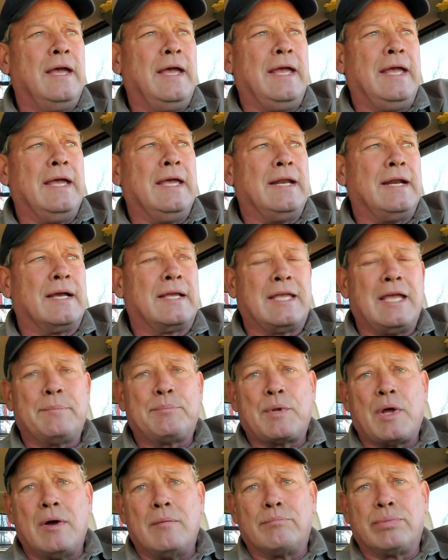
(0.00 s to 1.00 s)
and I
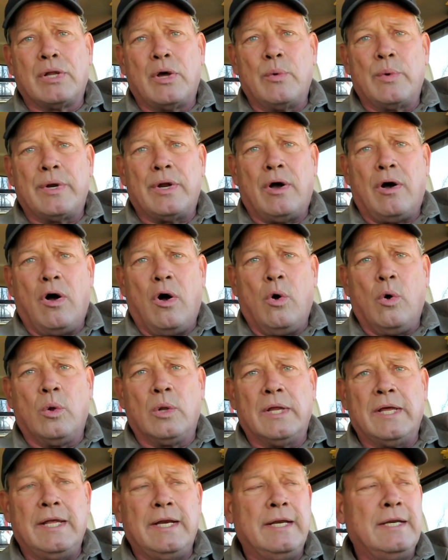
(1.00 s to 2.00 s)
kept on blowing a
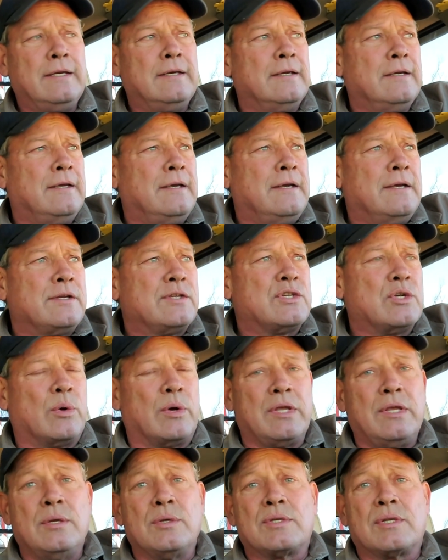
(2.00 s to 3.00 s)
hole in it. So
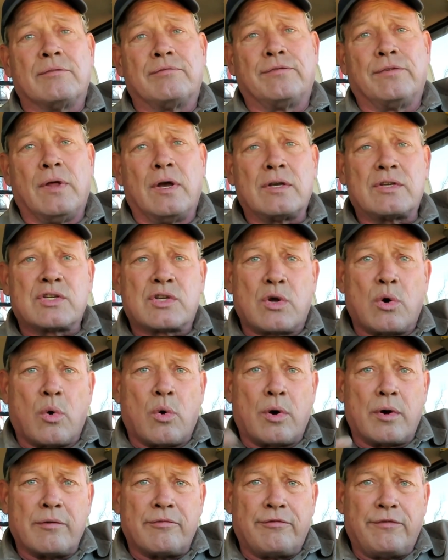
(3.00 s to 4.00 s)
I used a flux
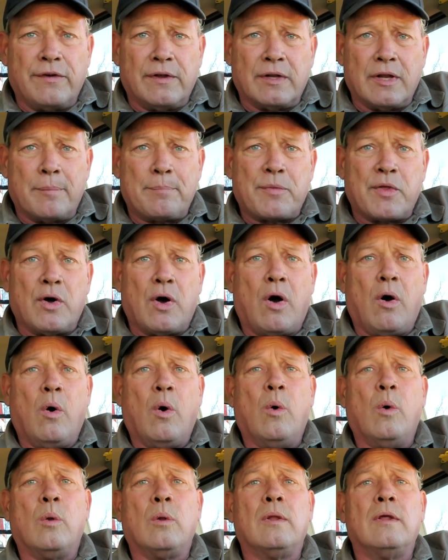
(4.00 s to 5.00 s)
core to fill up the
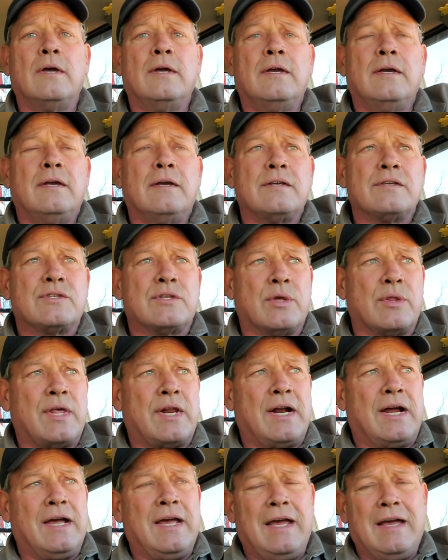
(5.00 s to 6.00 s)
hole so
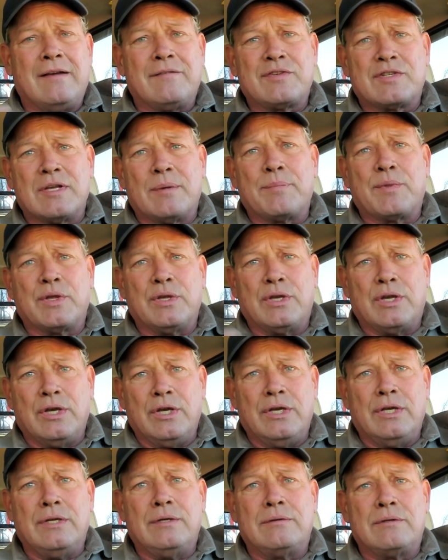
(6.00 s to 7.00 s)
that I have something
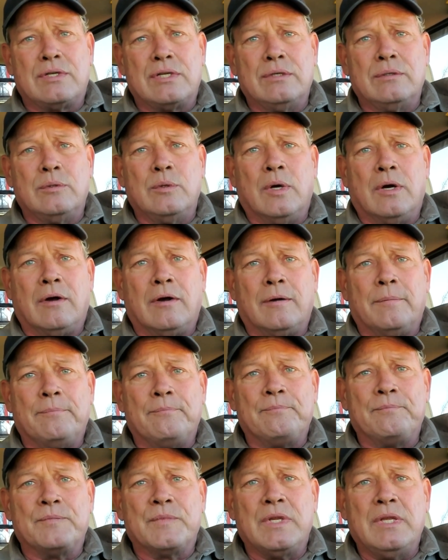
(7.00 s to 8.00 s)
good
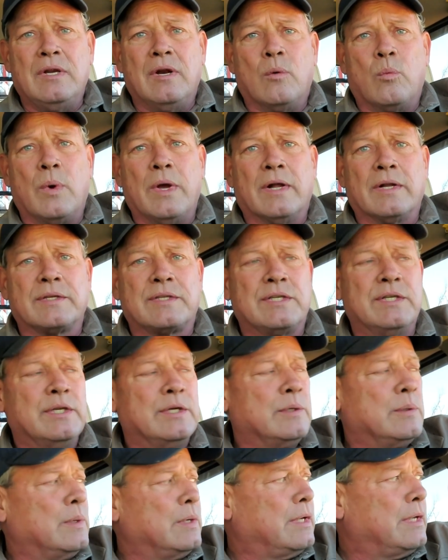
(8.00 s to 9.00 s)
to you know, weld
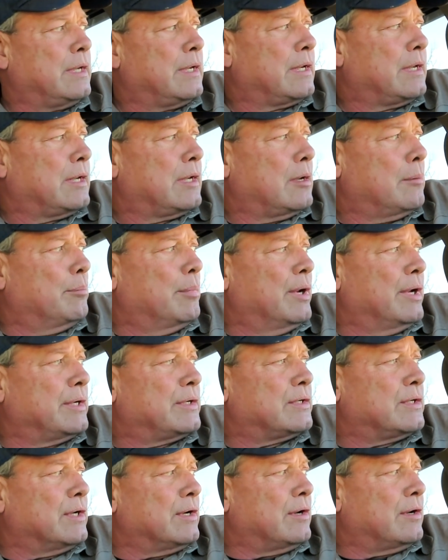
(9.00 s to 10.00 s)
to.
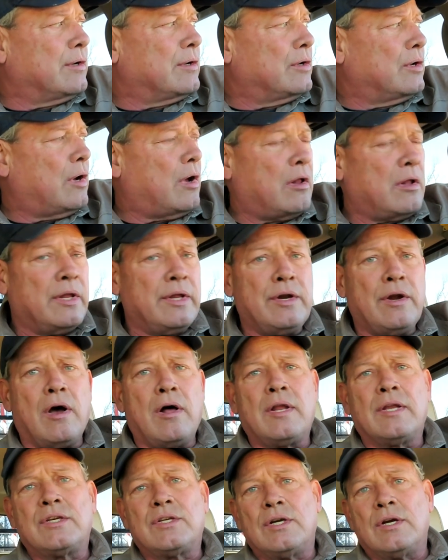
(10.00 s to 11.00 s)
But all in
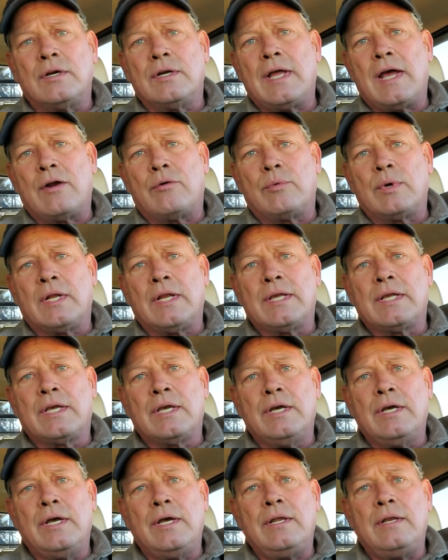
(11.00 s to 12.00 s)
all, it turned out really
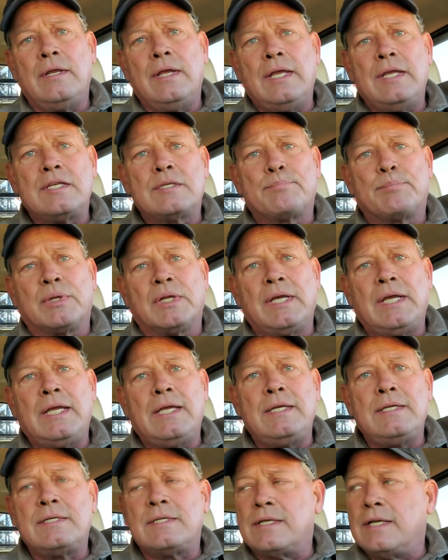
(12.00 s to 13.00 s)
good. He's
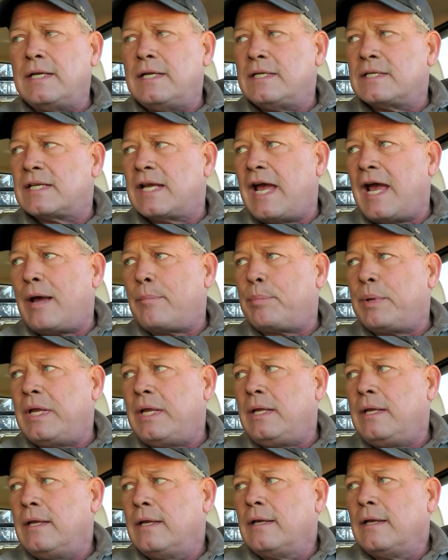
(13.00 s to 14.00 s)
pleased, he's
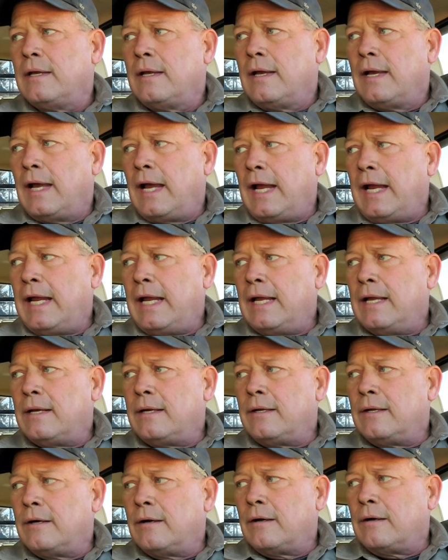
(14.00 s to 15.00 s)
happy,
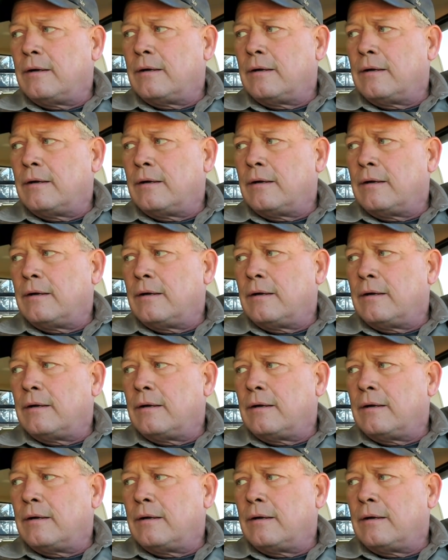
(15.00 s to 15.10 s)
and